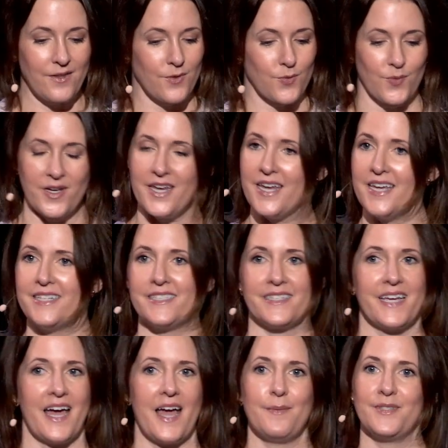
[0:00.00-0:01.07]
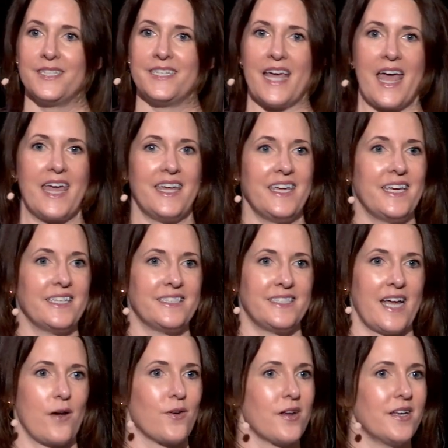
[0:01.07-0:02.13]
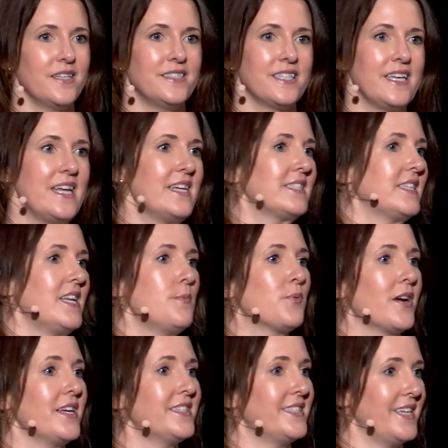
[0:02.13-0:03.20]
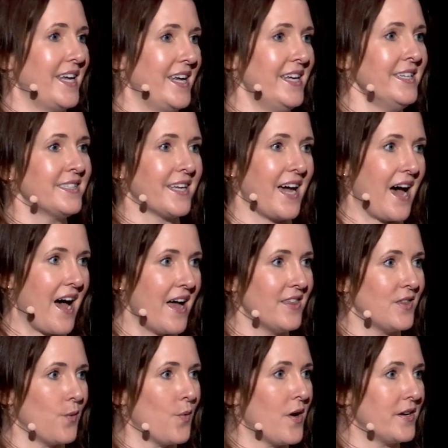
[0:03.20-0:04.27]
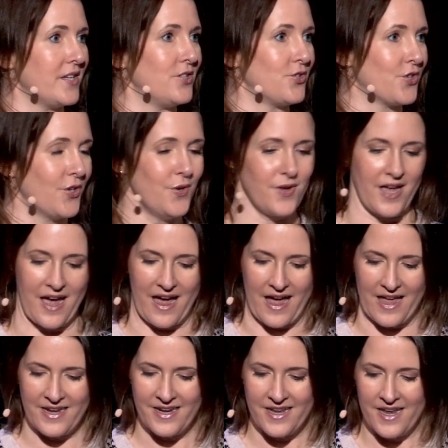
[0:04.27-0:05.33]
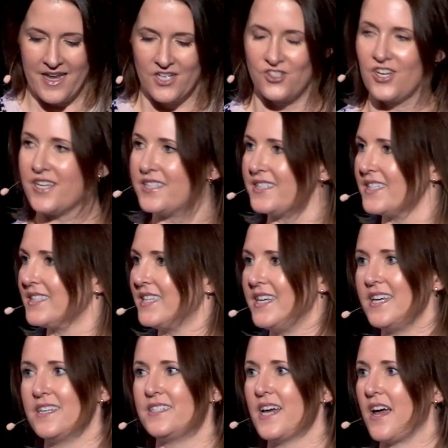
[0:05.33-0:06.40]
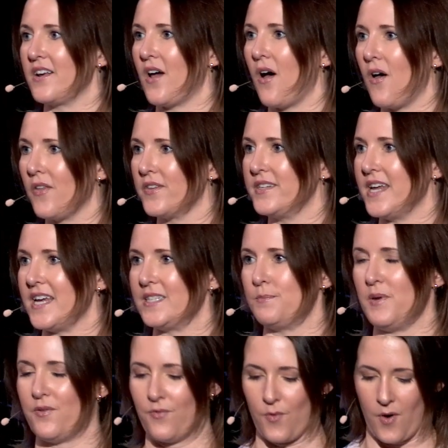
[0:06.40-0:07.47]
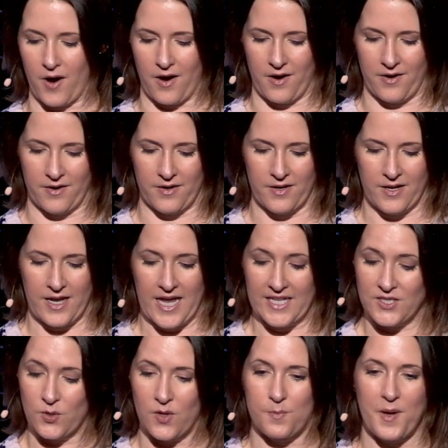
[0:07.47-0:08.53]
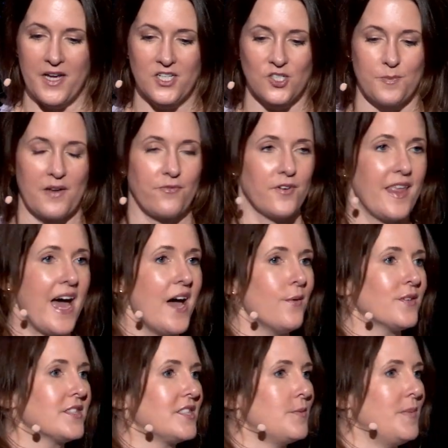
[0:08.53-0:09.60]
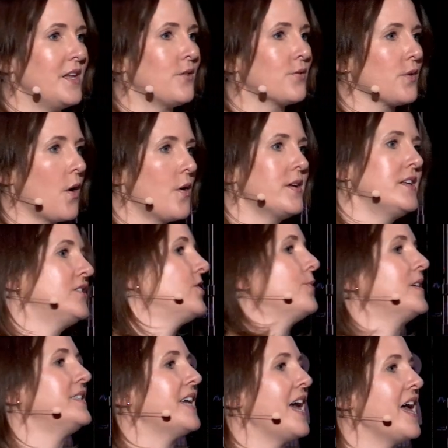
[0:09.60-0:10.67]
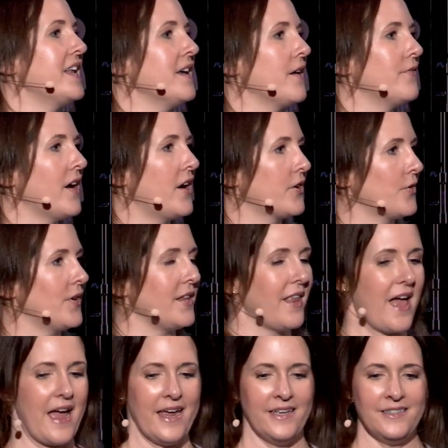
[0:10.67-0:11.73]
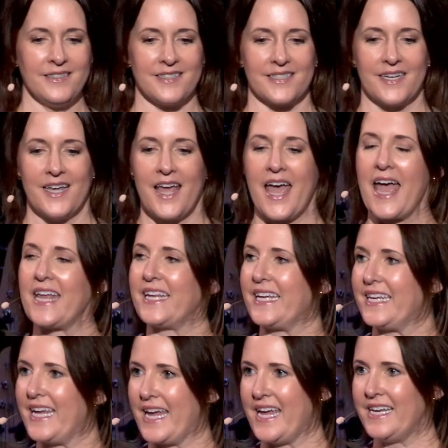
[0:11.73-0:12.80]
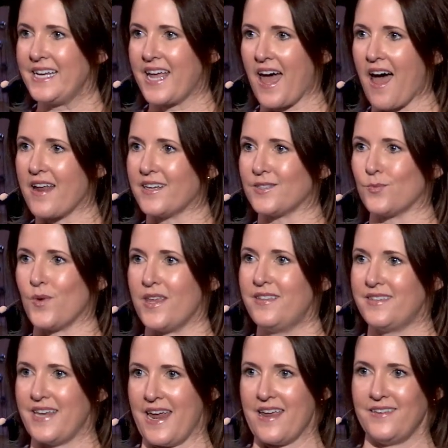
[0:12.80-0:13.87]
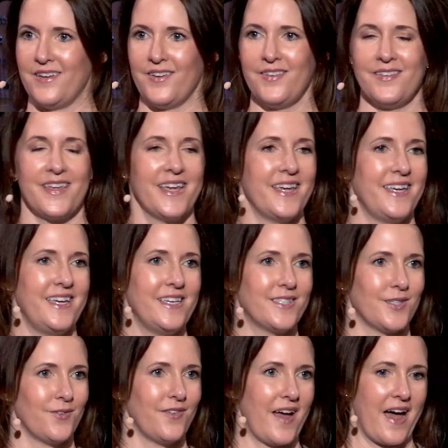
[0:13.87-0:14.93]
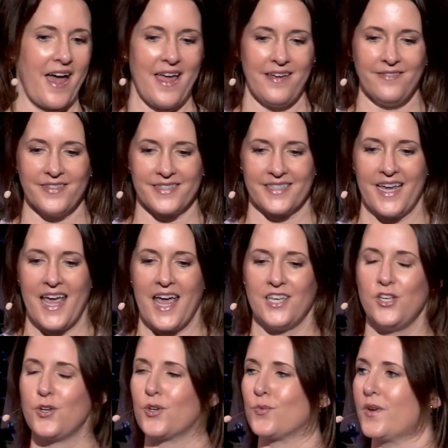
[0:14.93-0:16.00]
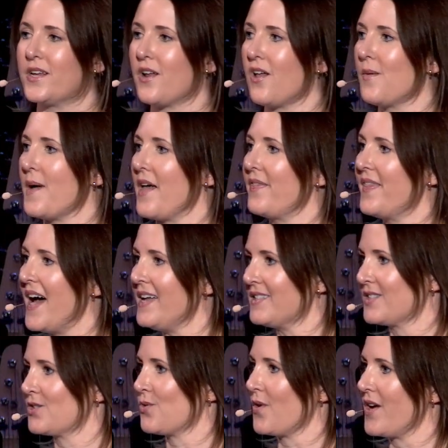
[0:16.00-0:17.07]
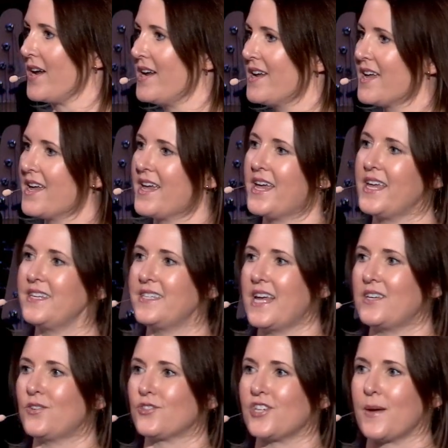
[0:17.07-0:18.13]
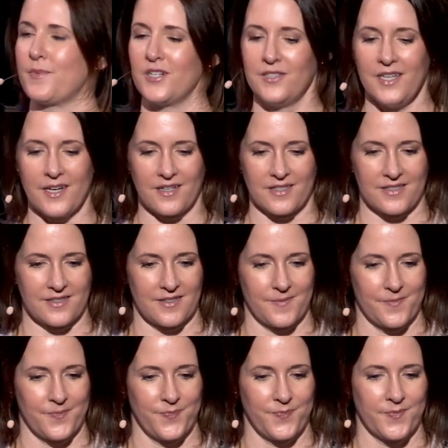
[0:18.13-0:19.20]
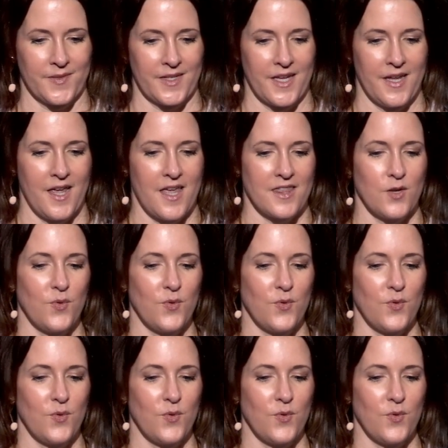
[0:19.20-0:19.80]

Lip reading: three times a day, he gets down on his knees, and he prays to his God, the one and true God, just as he had done all the days before. And so the punishment for that was to be thrown into a den of hungry lions. And again, God is with Daniel. He survives. And you can read all about that story in Daniel chapter 6. The